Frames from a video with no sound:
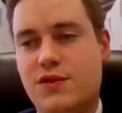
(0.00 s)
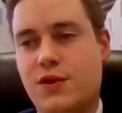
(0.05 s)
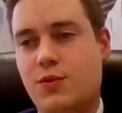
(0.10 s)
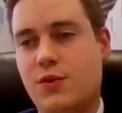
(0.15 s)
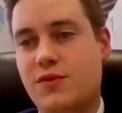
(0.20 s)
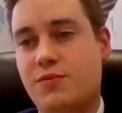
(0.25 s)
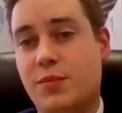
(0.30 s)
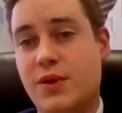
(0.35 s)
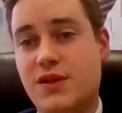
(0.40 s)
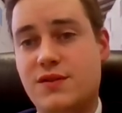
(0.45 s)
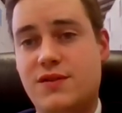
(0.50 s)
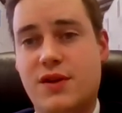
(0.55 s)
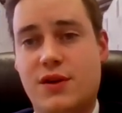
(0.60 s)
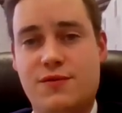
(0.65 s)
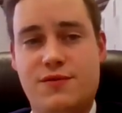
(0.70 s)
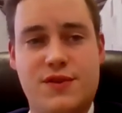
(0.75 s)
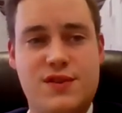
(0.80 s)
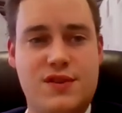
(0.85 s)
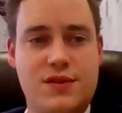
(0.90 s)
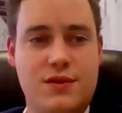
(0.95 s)
So we've built
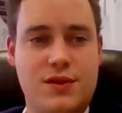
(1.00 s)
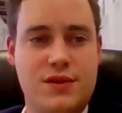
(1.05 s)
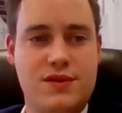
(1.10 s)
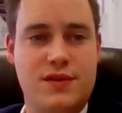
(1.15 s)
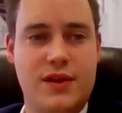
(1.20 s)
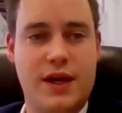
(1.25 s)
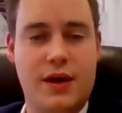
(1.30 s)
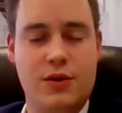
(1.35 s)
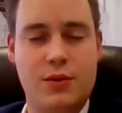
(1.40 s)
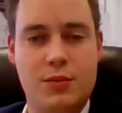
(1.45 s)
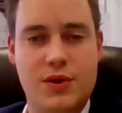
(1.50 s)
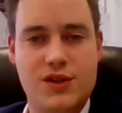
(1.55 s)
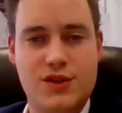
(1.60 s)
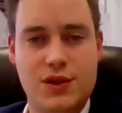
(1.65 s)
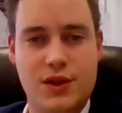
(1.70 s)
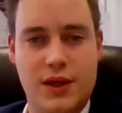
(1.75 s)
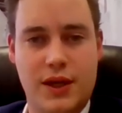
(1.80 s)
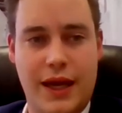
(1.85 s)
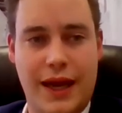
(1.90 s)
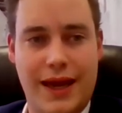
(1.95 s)
out facilities now in
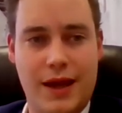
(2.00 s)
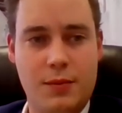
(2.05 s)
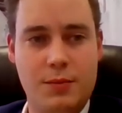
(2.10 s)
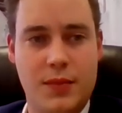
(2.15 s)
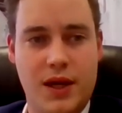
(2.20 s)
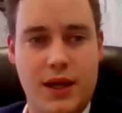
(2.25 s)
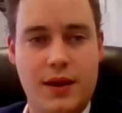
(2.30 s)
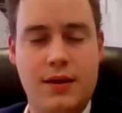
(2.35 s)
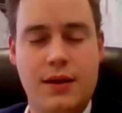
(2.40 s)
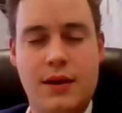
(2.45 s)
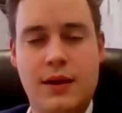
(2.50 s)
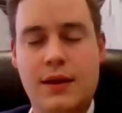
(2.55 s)
Michigan and Maine.